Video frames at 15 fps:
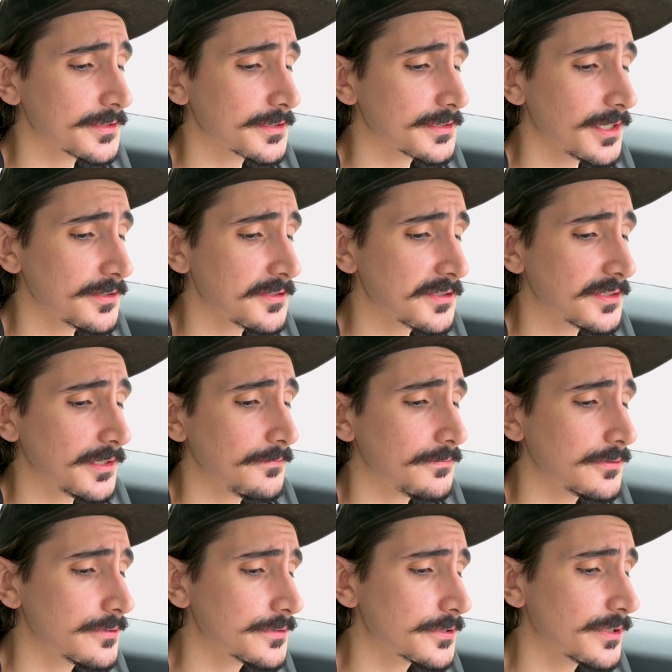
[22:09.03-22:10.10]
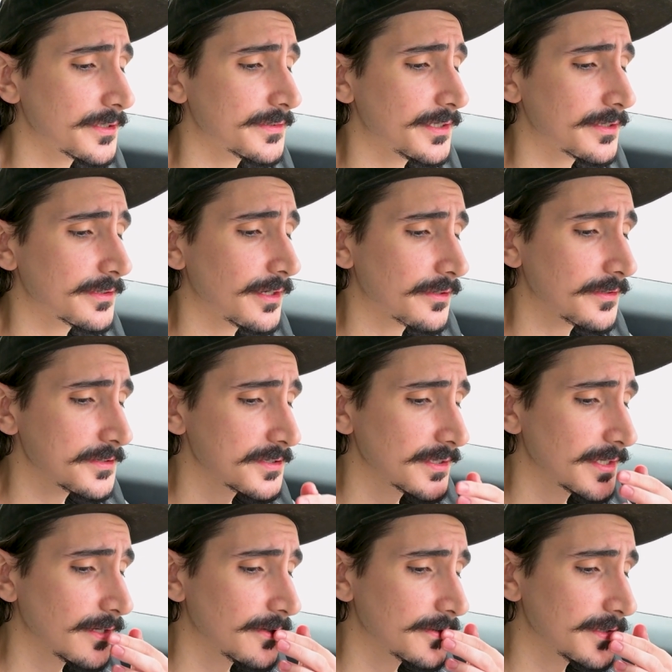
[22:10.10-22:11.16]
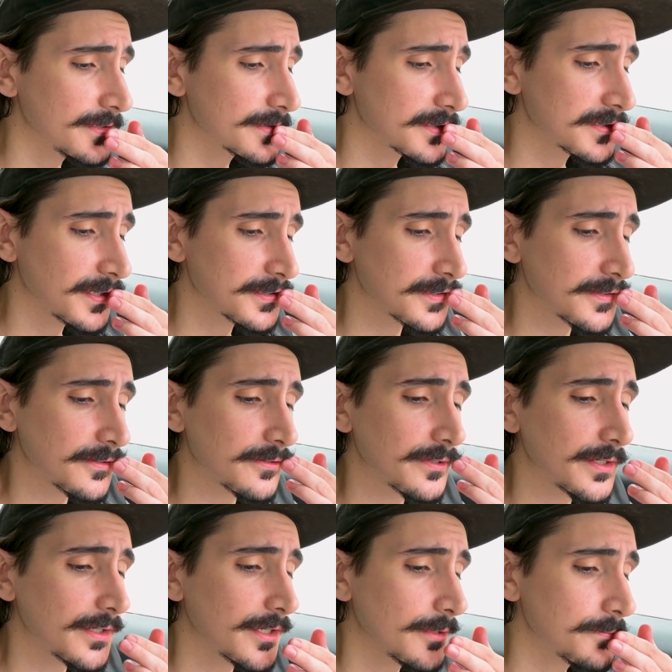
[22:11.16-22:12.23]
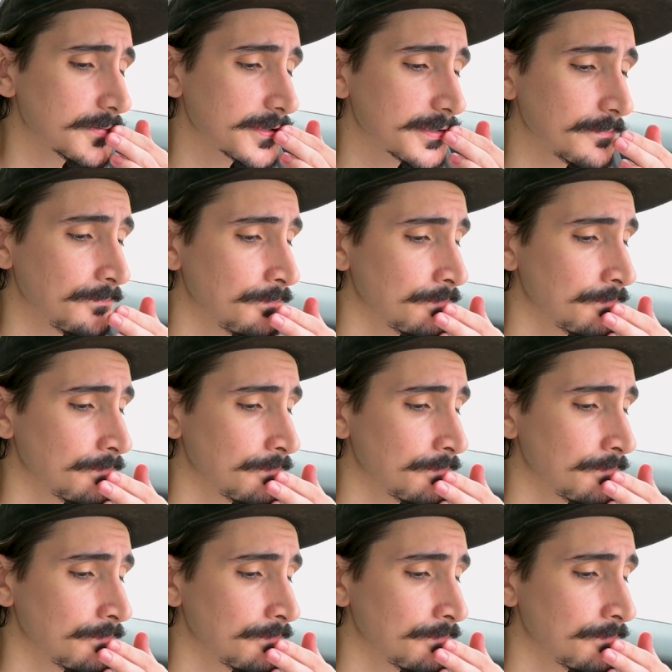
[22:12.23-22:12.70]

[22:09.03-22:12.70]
success as an influencer on TikTok doesn't guarantee success in the other apps.